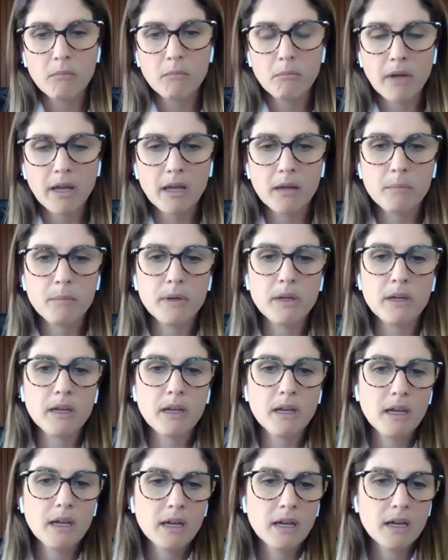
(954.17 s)

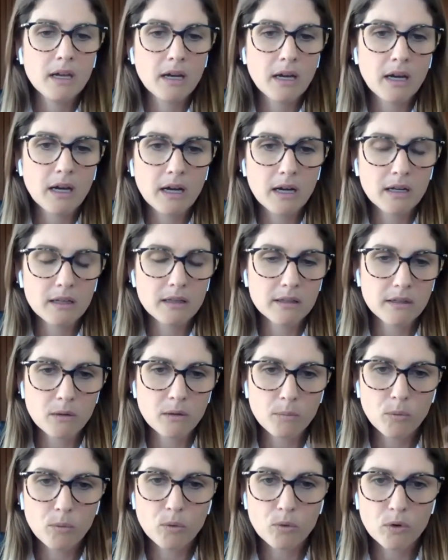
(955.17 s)
maybe a
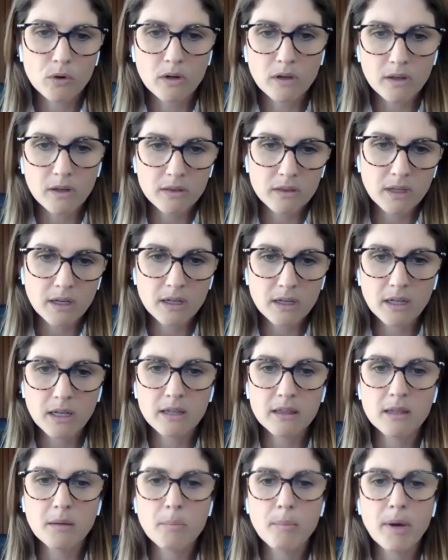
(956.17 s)
little more than
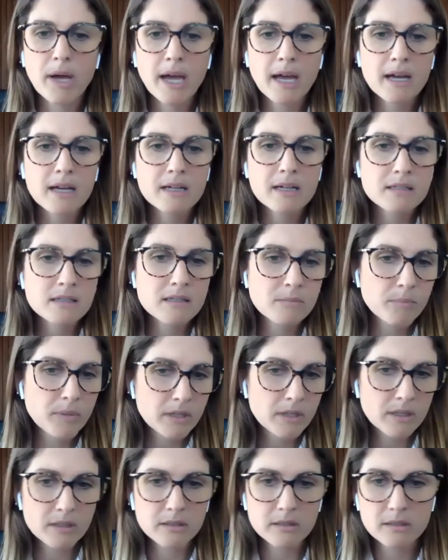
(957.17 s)
in the past,
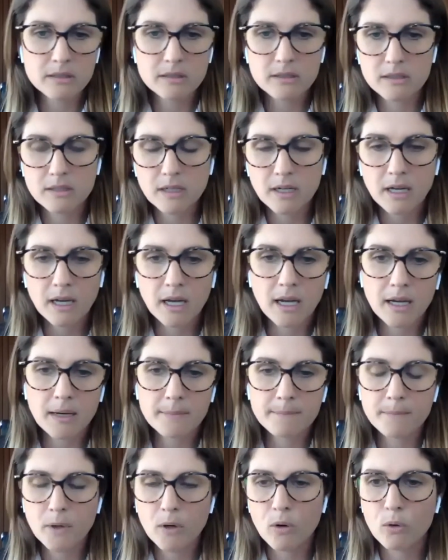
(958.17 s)
but
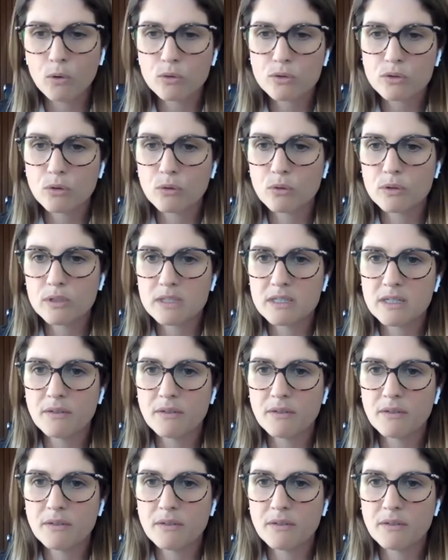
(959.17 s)
also